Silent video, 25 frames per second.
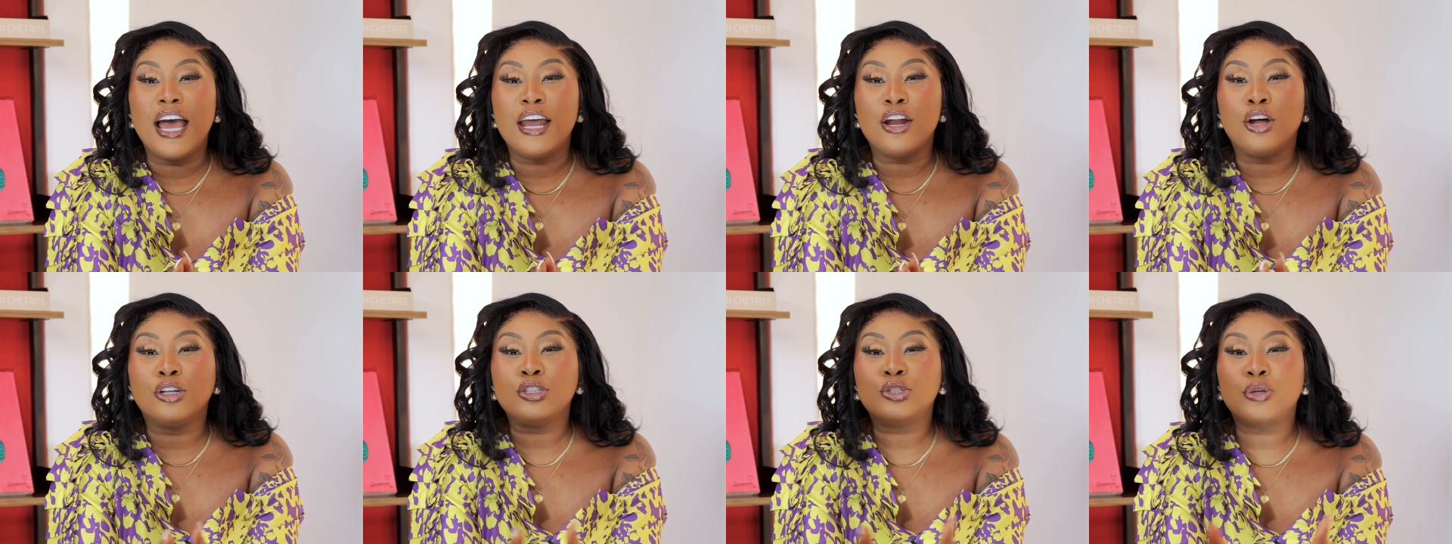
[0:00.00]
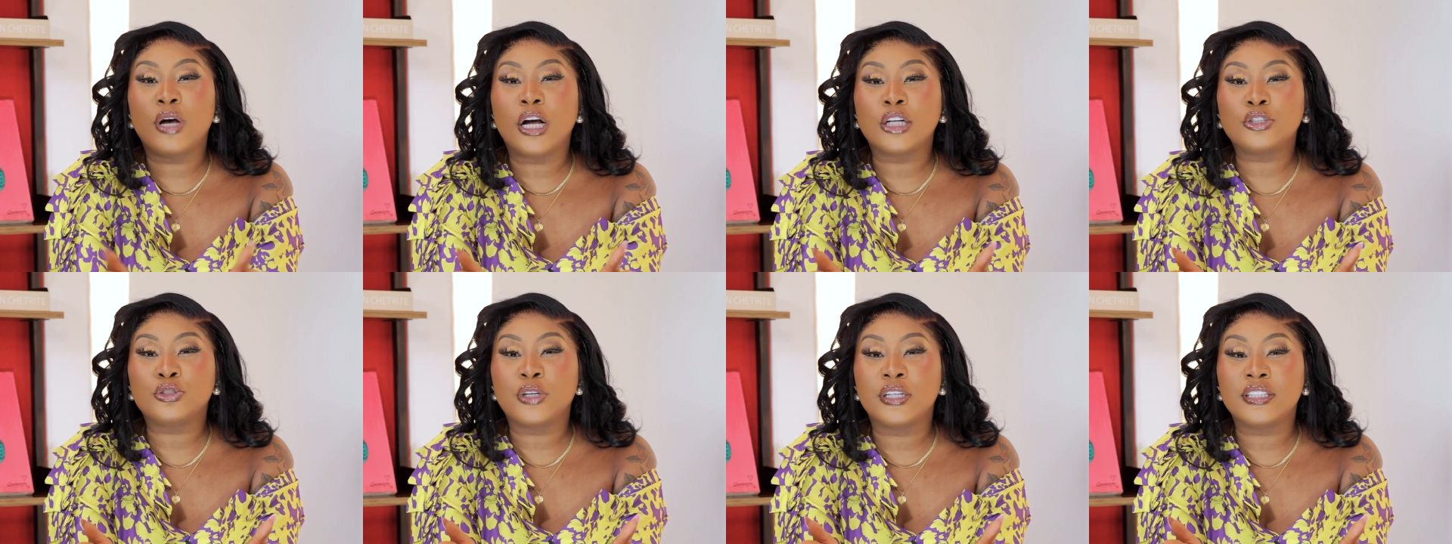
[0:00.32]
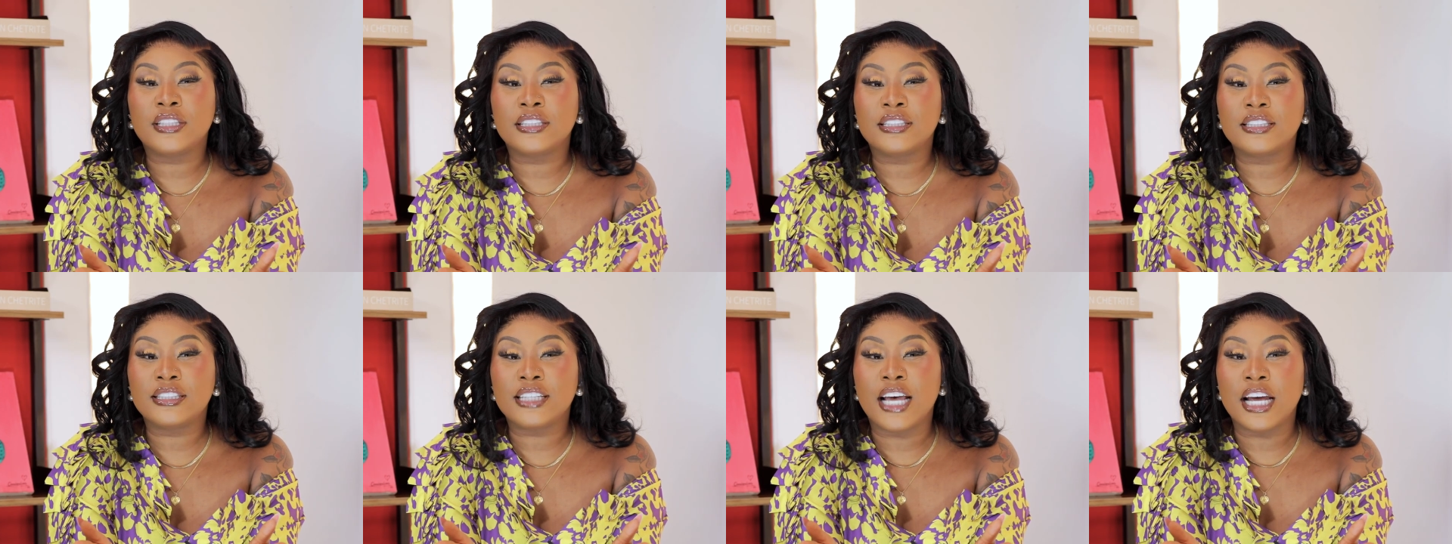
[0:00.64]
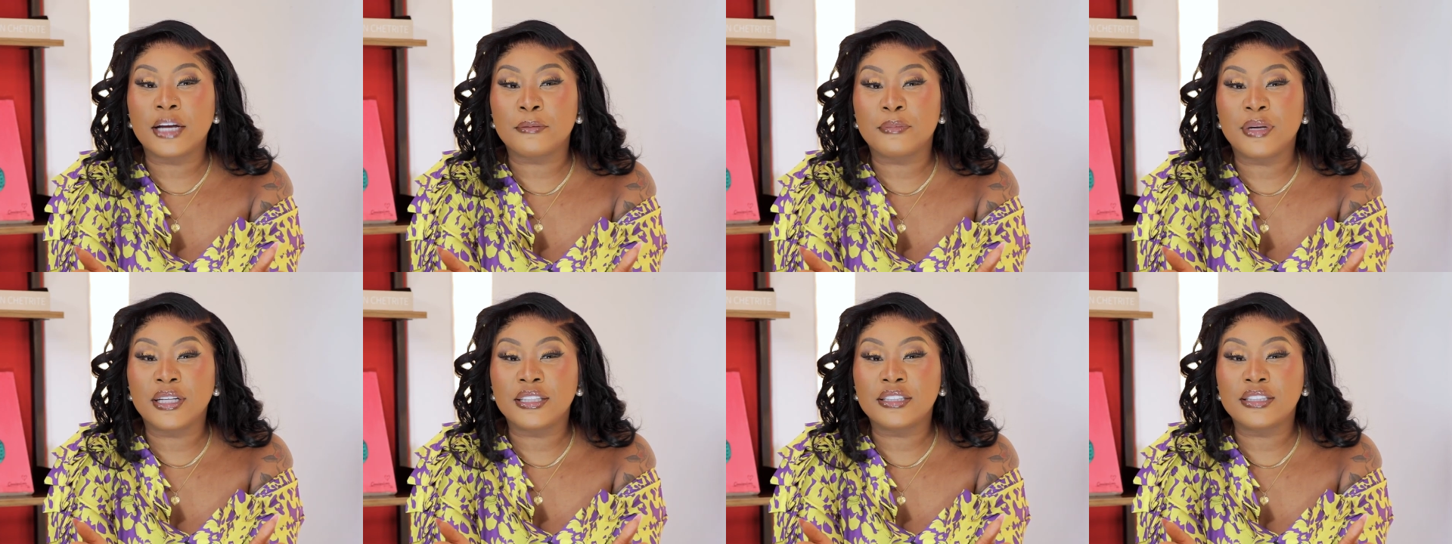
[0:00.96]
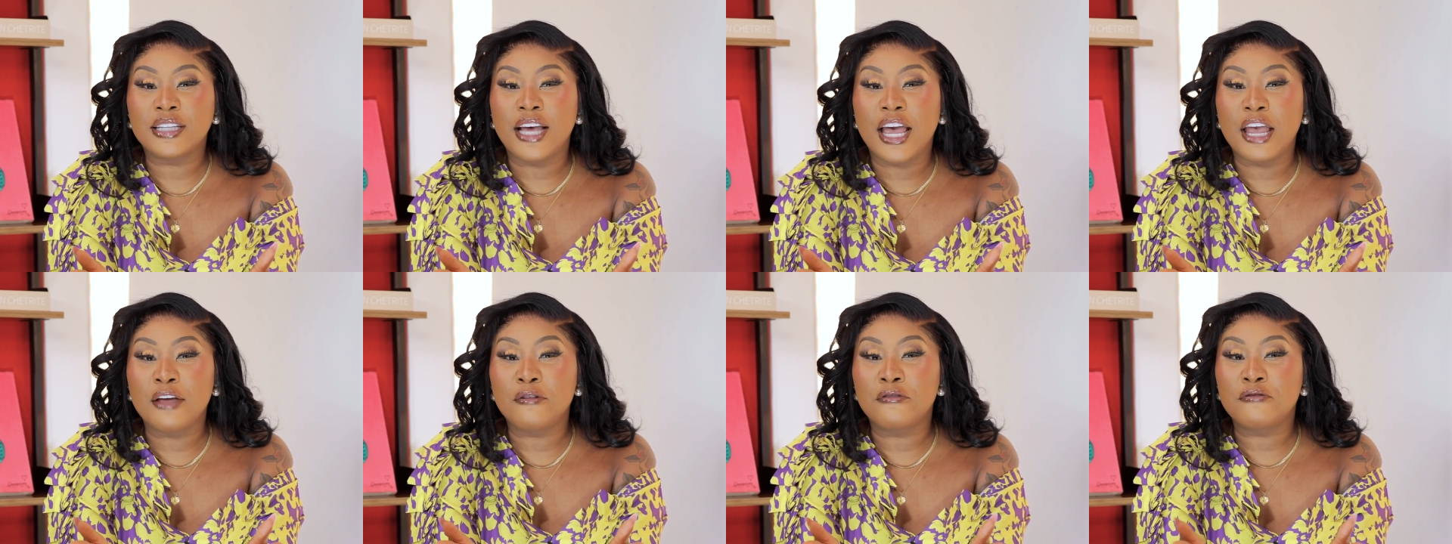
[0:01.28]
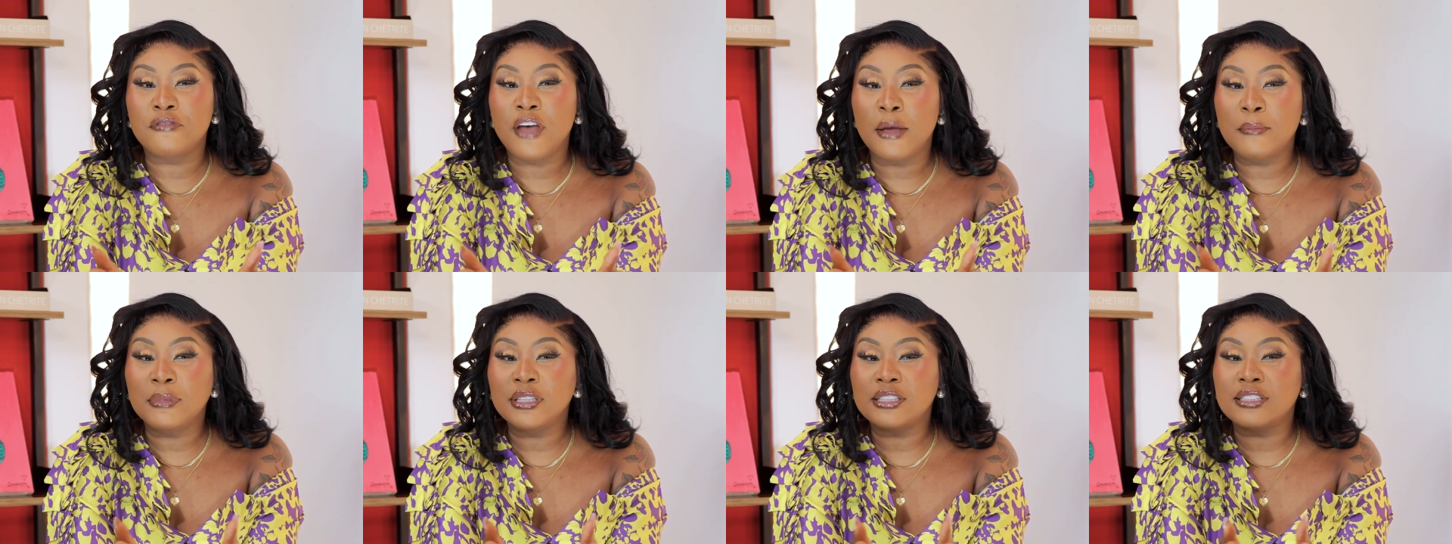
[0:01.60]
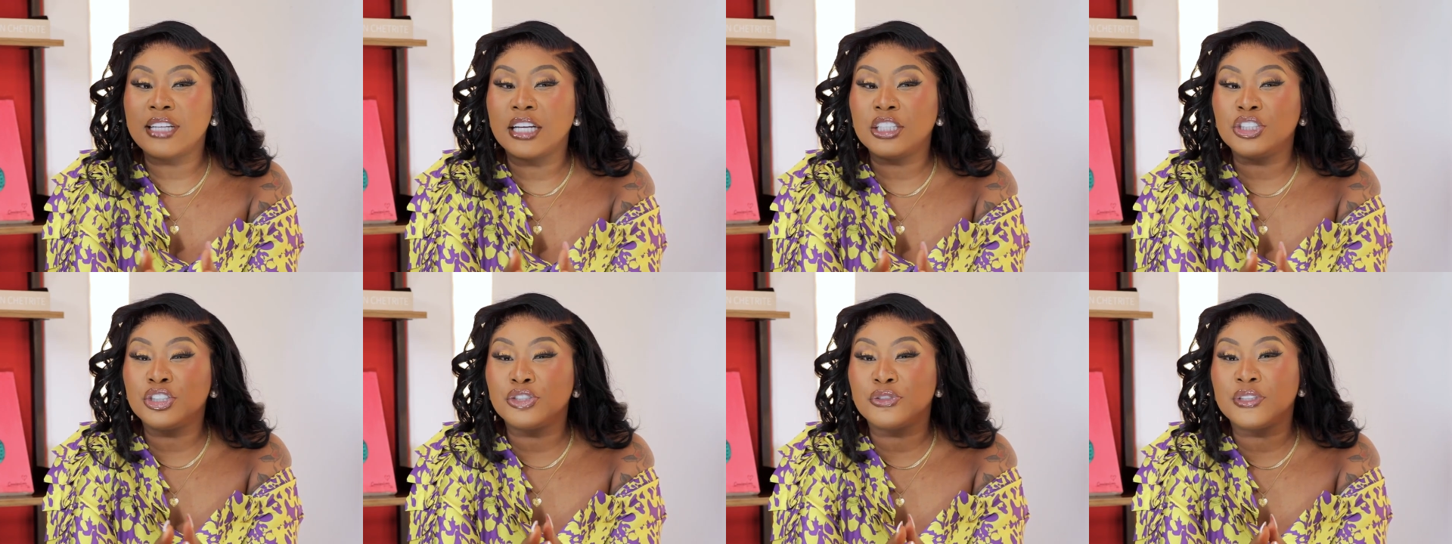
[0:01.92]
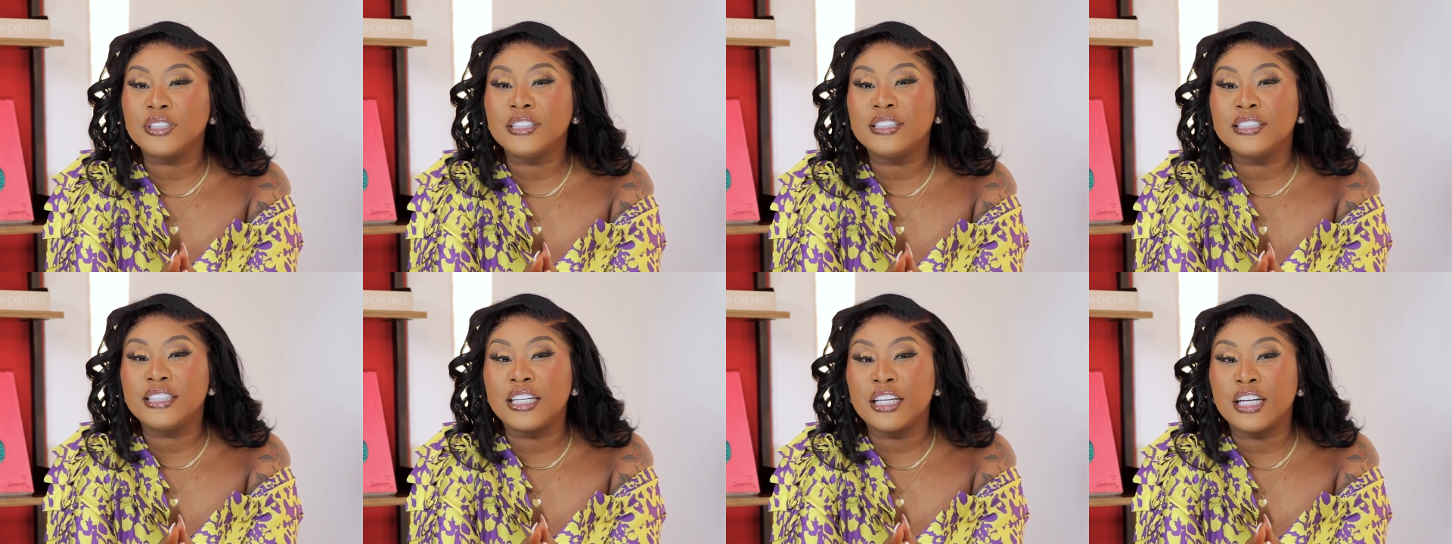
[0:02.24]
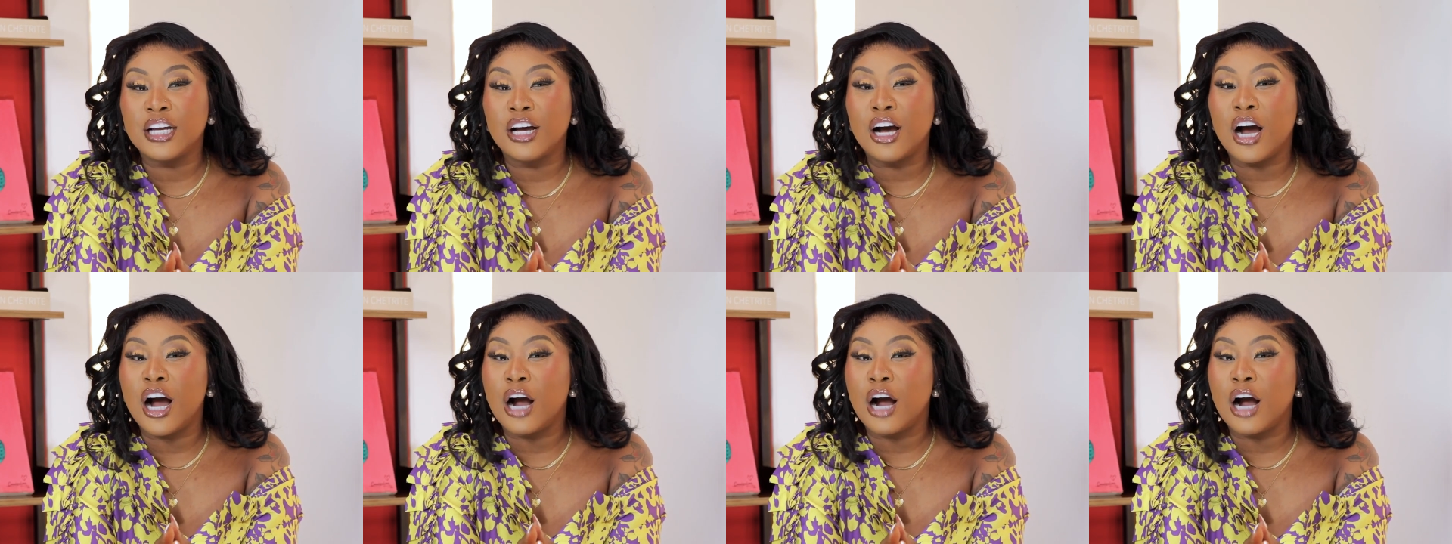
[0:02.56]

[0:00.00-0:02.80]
And on to our trending segment, a famous Nigerian singer,